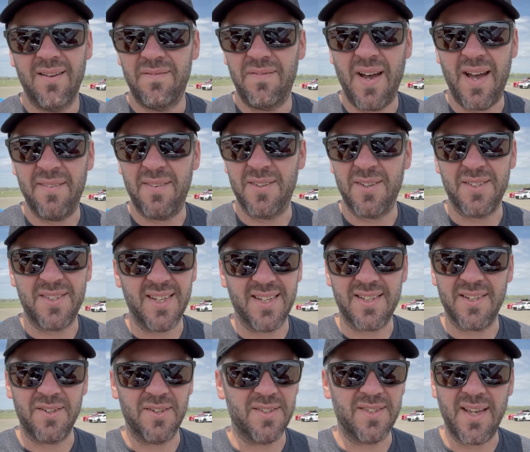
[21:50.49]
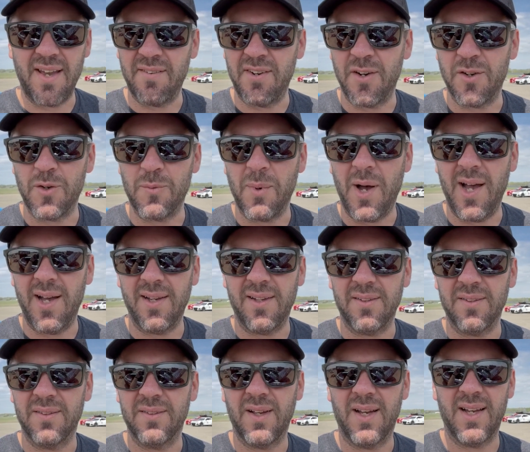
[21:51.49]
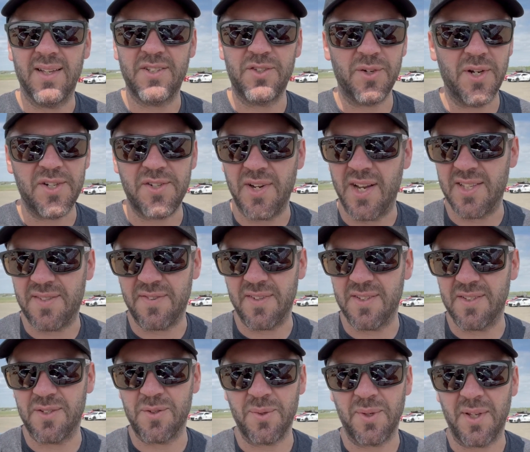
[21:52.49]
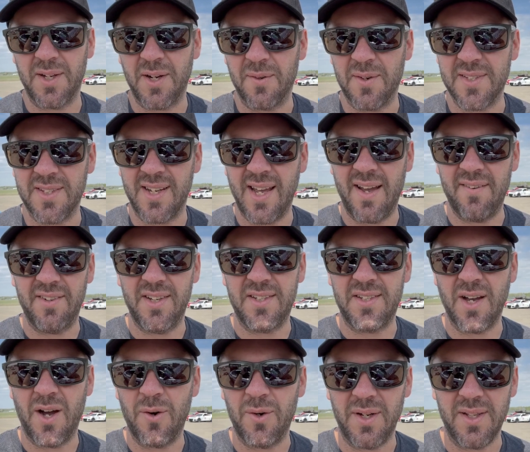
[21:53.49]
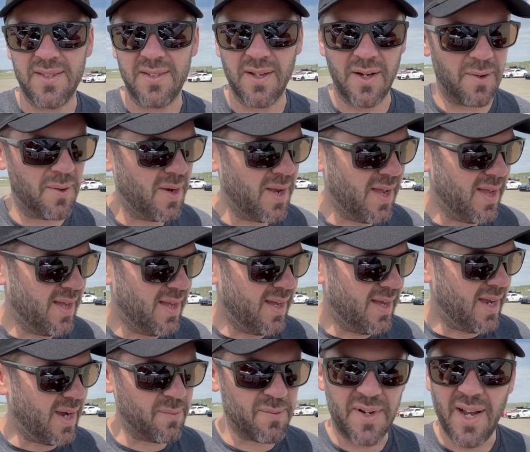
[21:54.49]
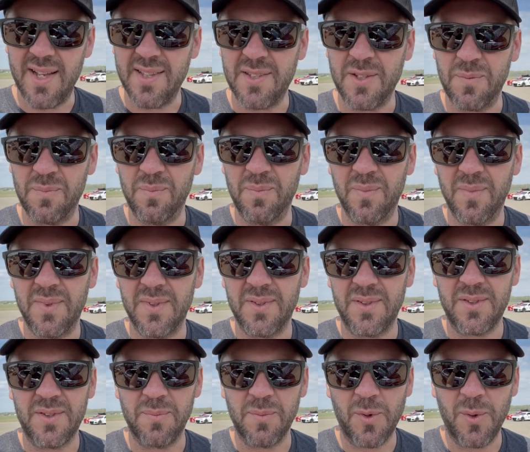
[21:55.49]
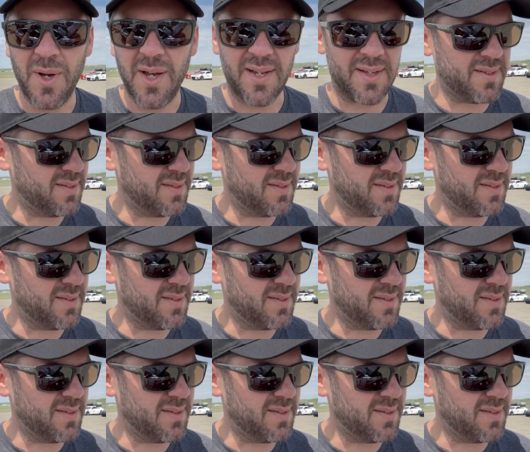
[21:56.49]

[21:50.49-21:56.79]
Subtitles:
500, 600, 700 mile street transfers. There's really no reason to have any tow in it. So we've got some quick